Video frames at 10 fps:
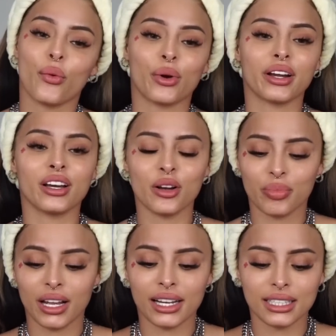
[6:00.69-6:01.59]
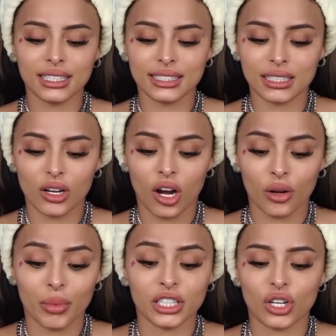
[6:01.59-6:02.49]
We're gonna apply this
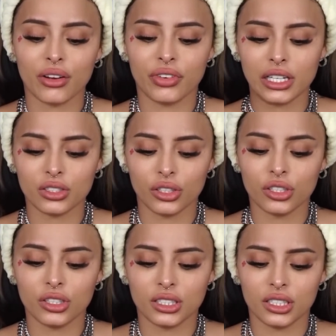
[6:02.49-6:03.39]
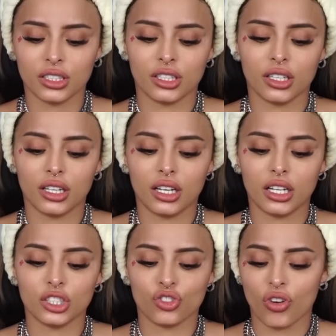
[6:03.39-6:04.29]
on my dry face, so you could use either
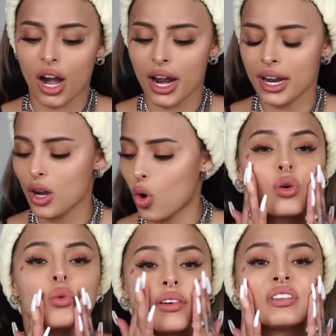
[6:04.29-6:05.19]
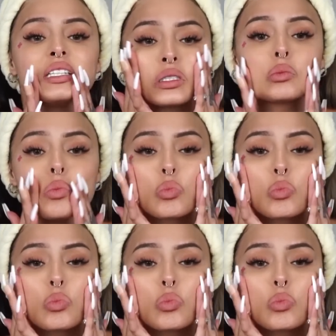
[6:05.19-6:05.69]
dry or wet face.